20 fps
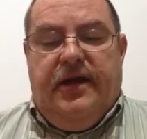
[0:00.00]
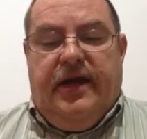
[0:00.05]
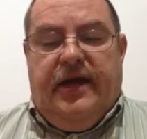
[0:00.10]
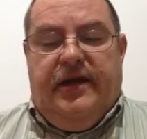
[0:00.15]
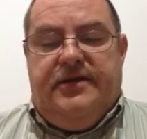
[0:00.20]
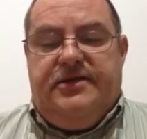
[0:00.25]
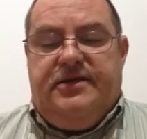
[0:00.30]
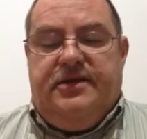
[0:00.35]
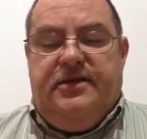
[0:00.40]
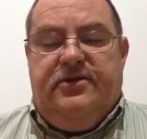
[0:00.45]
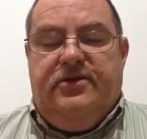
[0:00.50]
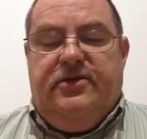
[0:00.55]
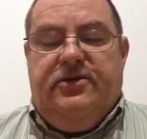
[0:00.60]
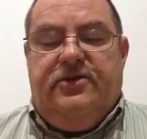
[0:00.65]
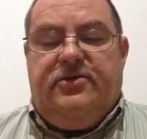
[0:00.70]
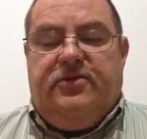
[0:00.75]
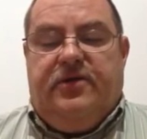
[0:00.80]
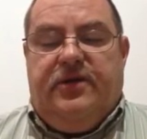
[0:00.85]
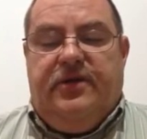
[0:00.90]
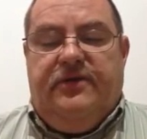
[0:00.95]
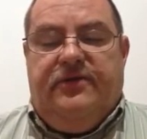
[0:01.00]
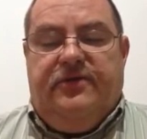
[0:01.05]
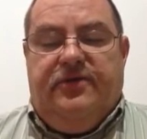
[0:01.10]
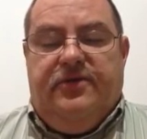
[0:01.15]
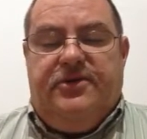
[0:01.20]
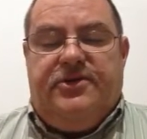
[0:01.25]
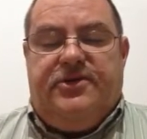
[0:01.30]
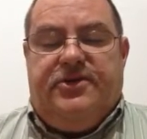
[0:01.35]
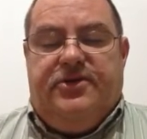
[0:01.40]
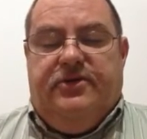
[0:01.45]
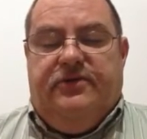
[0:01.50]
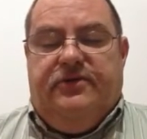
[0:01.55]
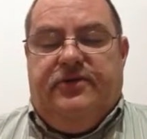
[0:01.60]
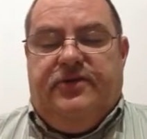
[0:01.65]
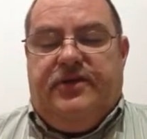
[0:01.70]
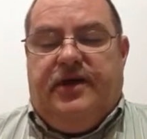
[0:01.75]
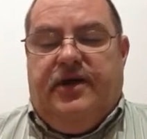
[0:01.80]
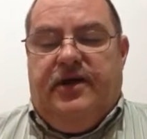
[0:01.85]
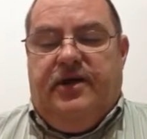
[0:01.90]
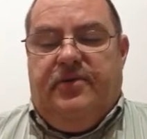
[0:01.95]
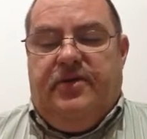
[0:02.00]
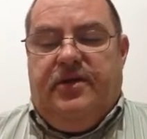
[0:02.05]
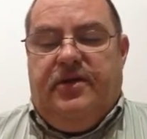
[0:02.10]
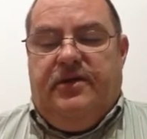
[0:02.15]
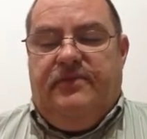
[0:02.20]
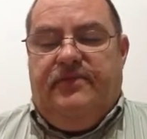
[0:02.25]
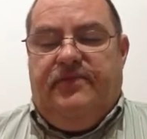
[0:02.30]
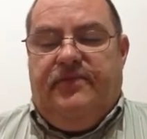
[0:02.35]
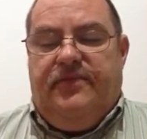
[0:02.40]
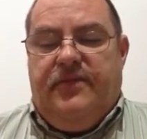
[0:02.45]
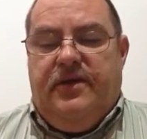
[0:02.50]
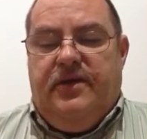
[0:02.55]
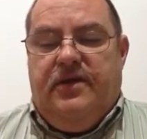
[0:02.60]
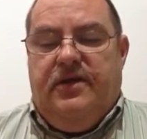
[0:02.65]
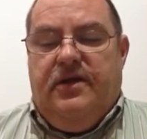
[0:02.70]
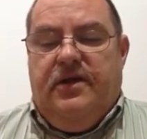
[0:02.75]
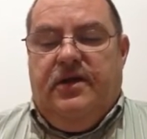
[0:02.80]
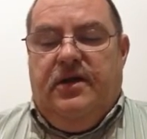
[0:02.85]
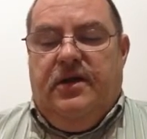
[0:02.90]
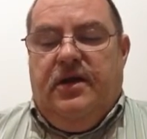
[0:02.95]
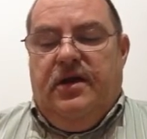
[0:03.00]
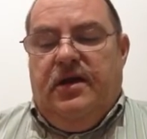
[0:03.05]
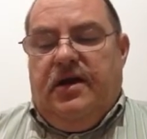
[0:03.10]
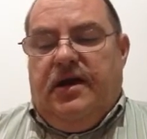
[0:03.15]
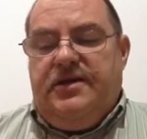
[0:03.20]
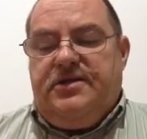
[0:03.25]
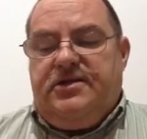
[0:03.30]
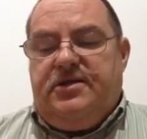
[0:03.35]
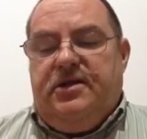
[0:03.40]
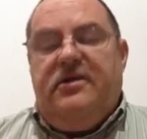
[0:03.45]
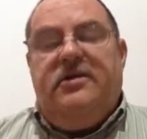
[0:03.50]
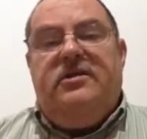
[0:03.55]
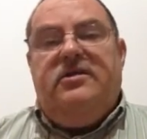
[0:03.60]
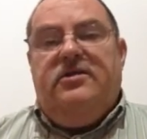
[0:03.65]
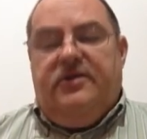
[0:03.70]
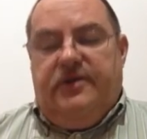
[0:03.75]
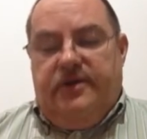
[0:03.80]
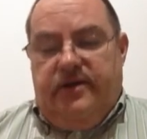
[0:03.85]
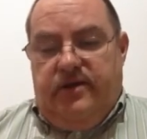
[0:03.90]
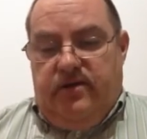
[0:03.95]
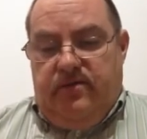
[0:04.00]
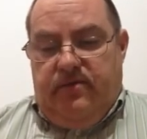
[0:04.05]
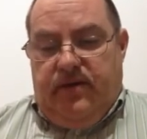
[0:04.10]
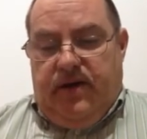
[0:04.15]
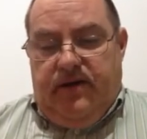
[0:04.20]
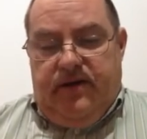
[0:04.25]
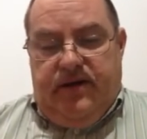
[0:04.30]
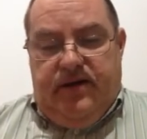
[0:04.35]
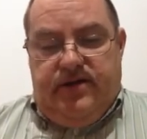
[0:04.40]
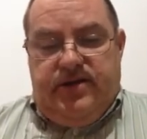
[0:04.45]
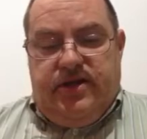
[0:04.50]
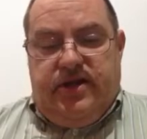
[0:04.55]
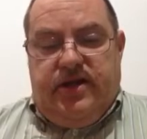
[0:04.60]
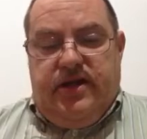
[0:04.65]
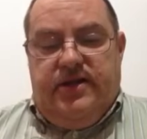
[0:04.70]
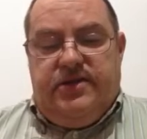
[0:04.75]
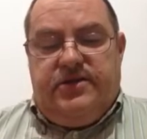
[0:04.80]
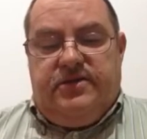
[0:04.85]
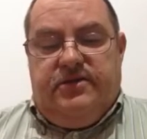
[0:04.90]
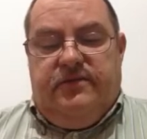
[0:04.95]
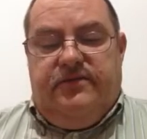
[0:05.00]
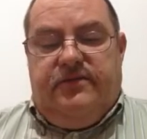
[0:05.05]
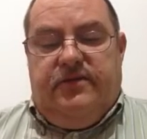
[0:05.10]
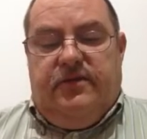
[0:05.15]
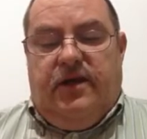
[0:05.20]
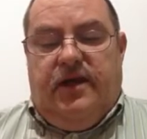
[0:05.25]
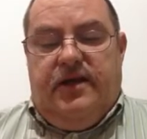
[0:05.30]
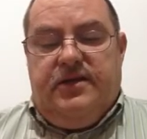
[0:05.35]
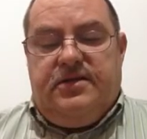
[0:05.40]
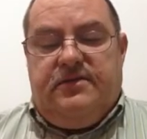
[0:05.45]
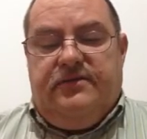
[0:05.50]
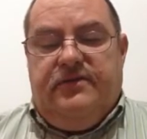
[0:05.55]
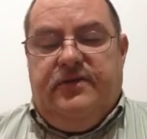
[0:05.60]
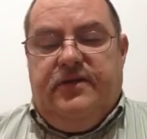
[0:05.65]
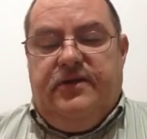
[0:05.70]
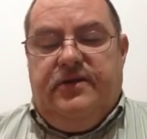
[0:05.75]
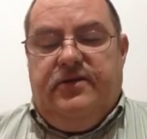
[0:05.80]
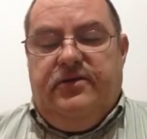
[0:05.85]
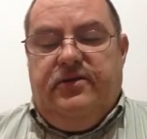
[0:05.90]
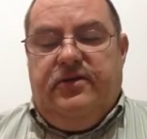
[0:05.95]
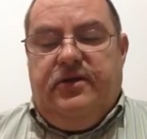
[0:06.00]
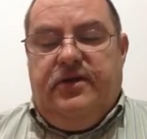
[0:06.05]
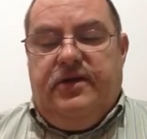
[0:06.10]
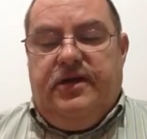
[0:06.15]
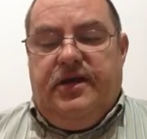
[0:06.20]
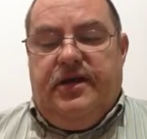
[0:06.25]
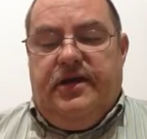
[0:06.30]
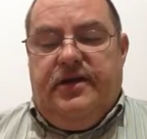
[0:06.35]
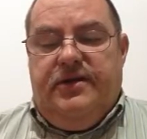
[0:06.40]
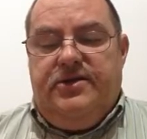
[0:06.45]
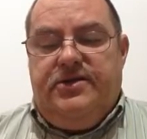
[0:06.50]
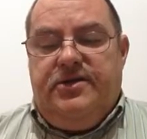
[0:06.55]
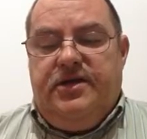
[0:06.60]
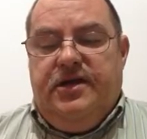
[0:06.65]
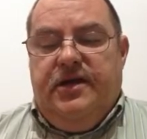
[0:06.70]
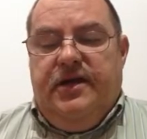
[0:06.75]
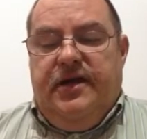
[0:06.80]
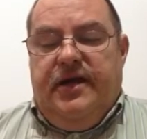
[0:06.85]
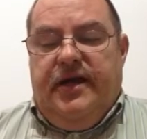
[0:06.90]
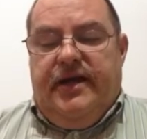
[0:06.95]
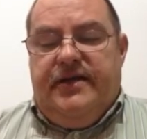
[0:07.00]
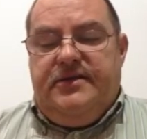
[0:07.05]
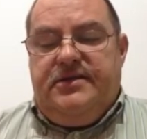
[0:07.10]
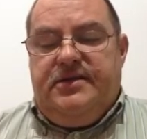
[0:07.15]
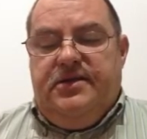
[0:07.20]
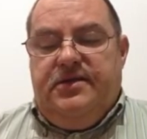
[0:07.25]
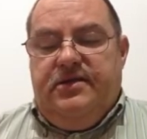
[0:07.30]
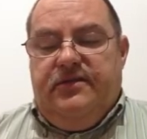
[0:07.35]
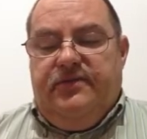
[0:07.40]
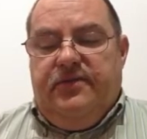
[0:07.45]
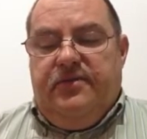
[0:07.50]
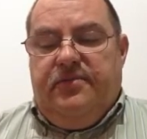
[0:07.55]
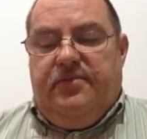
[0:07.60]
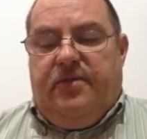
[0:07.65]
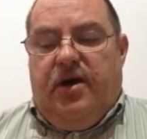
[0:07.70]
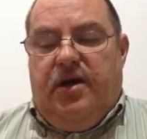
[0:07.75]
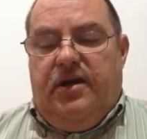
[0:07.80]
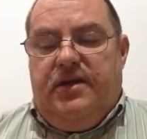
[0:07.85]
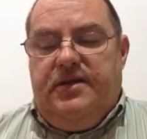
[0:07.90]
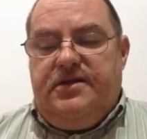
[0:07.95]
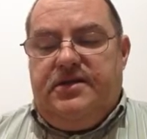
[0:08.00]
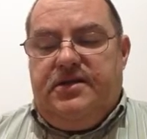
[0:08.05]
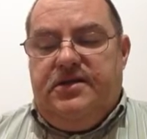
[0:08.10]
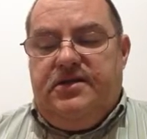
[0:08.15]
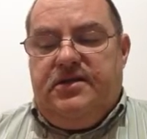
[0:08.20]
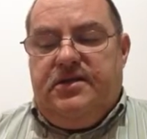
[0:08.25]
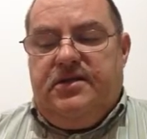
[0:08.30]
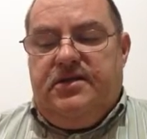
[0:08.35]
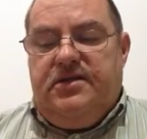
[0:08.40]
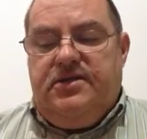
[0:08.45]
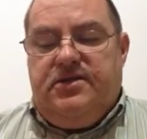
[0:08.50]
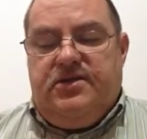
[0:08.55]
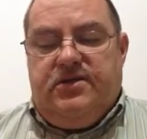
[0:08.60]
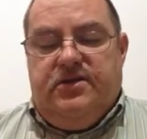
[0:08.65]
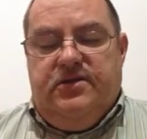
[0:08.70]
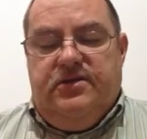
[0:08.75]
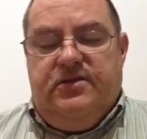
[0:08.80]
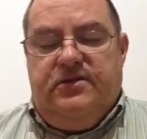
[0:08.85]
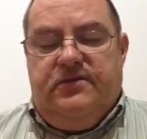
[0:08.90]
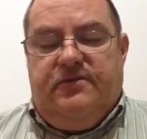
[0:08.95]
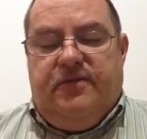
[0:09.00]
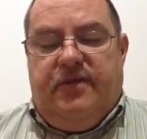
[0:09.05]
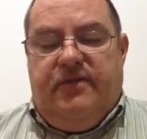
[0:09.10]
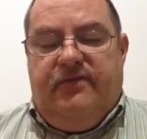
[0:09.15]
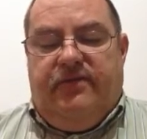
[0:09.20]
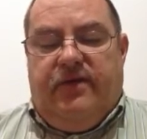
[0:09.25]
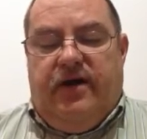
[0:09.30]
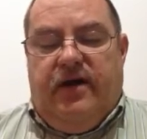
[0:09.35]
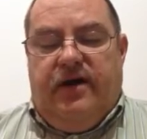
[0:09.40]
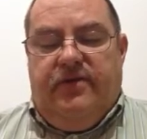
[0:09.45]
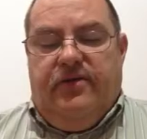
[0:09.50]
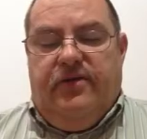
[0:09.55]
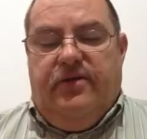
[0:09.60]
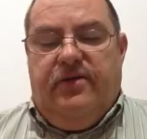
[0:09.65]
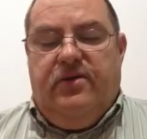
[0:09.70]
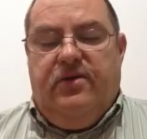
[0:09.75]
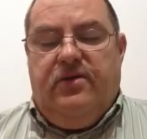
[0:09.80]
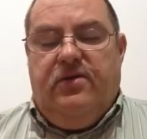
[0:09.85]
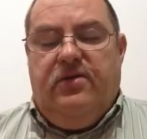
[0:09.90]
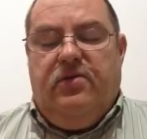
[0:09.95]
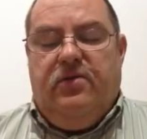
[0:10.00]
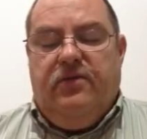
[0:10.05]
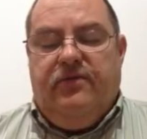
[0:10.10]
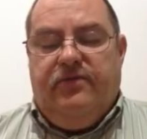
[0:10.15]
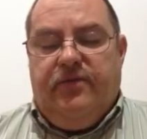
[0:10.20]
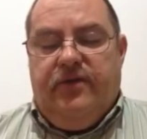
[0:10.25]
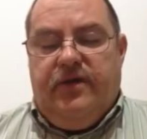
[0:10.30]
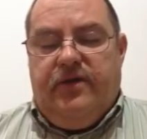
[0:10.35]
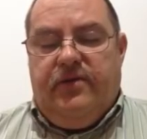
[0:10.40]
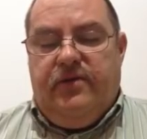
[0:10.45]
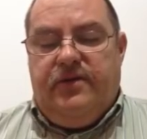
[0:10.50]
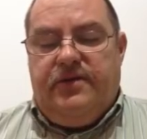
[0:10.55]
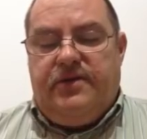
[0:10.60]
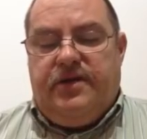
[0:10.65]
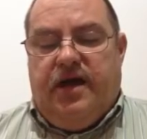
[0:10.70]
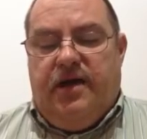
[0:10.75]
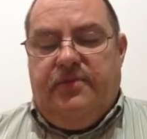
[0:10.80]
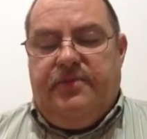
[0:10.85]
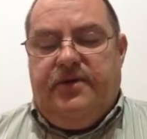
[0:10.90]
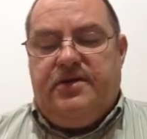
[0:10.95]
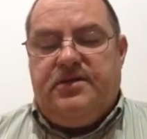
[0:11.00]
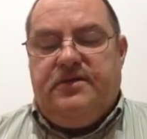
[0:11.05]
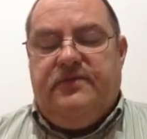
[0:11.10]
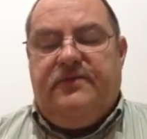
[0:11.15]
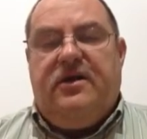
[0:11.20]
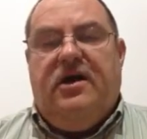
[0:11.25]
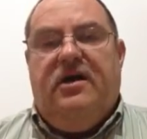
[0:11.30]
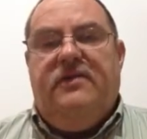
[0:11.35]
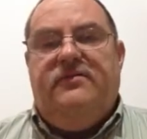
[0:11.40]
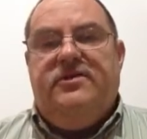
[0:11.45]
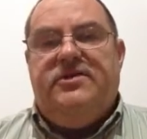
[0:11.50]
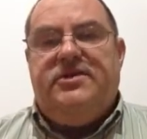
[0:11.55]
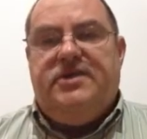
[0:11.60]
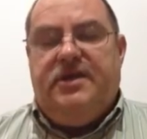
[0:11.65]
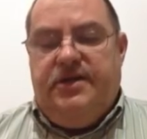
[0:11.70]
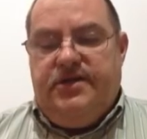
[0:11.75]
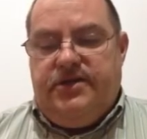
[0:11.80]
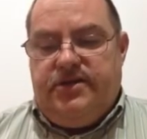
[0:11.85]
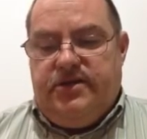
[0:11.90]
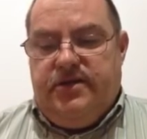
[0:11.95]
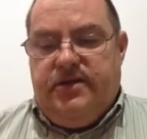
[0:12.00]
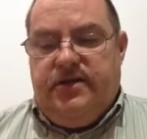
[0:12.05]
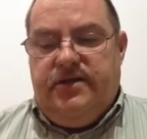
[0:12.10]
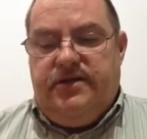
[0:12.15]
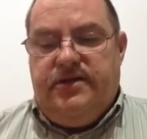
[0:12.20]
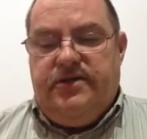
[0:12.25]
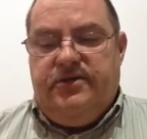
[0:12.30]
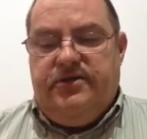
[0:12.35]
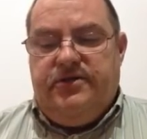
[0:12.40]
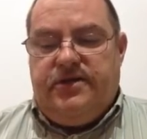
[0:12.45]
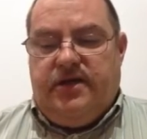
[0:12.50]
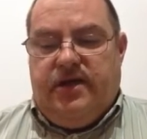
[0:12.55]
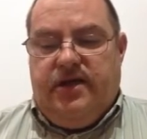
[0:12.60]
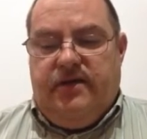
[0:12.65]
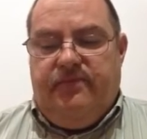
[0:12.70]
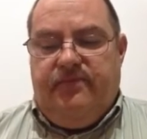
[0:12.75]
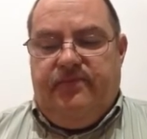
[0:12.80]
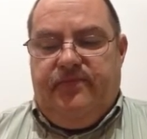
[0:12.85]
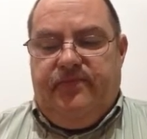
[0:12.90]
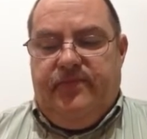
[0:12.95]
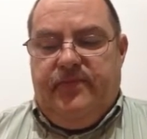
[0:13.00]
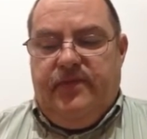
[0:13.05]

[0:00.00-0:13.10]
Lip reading: and is in her 21st year of retirement. I started learning about educational philosophy at an early age as the different policies and concerns of my father were frequent topics of conversation at dinner time.